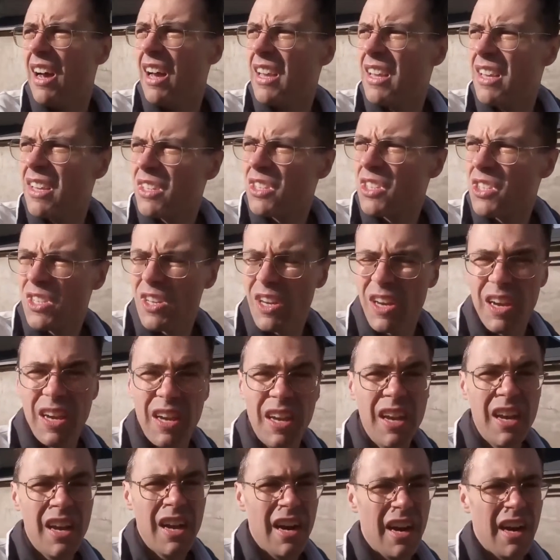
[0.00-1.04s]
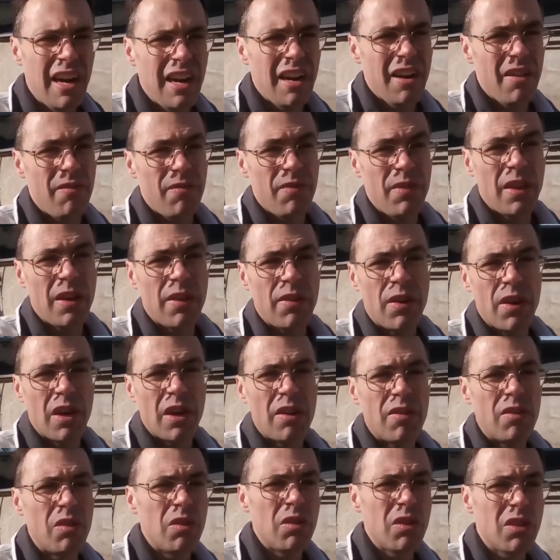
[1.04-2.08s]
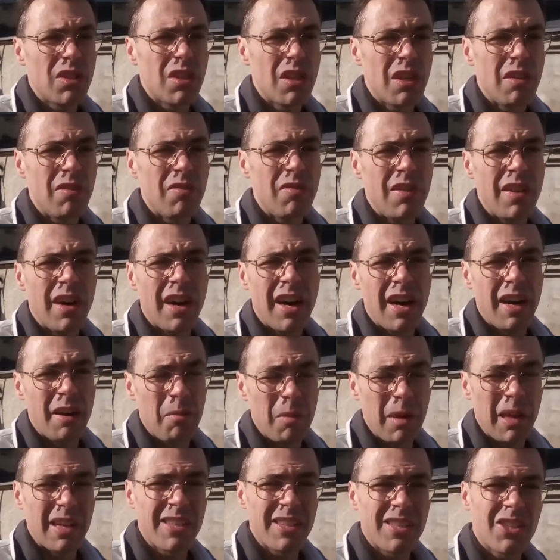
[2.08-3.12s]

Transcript: i can say i have never ever received dime